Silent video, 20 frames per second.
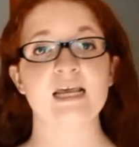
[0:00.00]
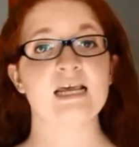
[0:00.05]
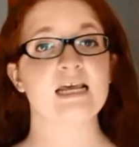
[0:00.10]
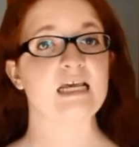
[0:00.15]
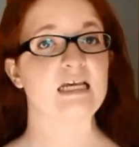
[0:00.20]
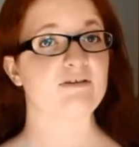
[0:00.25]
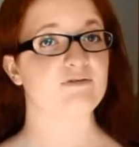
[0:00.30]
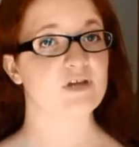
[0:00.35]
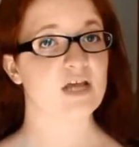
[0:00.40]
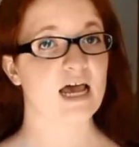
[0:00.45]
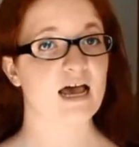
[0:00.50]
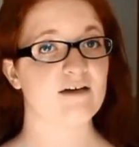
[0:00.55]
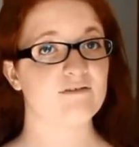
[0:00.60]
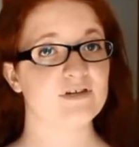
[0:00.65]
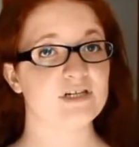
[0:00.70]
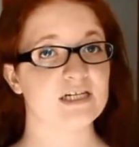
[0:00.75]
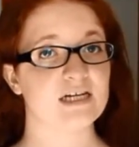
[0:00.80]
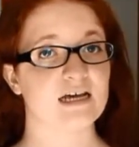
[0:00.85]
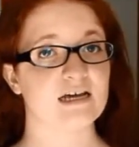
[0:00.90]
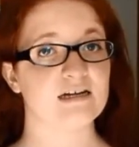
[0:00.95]
If you
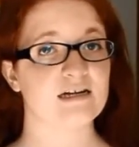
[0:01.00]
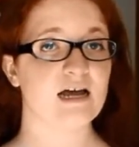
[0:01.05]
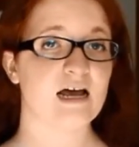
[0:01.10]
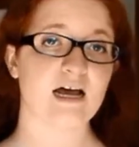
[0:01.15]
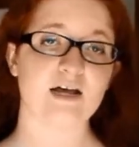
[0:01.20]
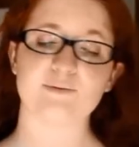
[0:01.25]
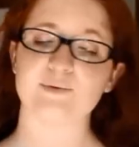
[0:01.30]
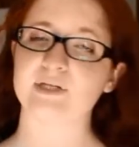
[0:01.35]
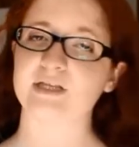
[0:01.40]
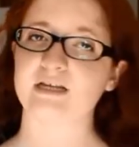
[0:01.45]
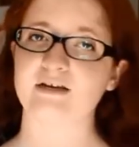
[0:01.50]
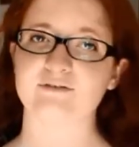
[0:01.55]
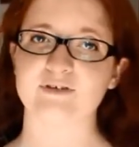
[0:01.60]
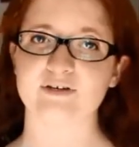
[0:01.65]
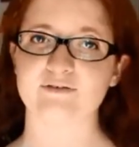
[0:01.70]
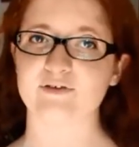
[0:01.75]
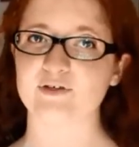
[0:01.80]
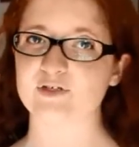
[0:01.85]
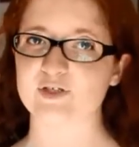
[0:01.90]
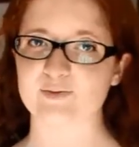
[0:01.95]
haven't yet, I would love it
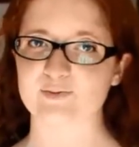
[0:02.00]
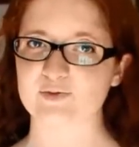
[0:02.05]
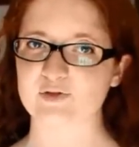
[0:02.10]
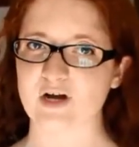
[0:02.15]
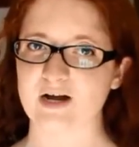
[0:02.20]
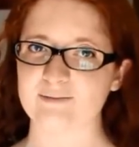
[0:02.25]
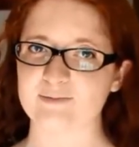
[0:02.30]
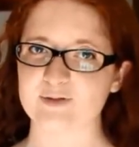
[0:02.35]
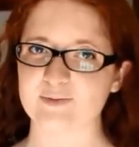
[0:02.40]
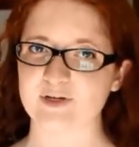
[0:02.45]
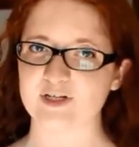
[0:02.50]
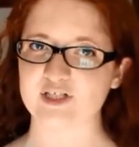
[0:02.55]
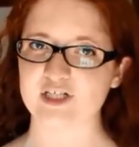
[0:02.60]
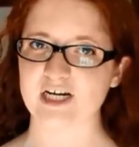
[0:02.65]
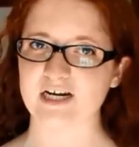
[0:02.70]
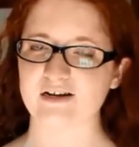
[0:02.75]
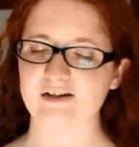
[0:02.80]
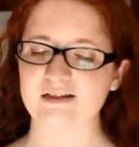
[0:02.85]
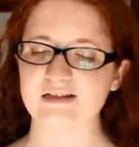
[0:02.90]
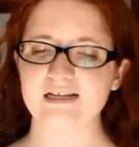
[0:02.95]
if you subscribe to my
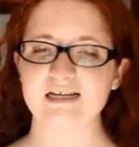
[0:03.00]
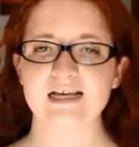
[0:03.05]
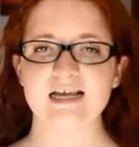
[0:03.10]
channel.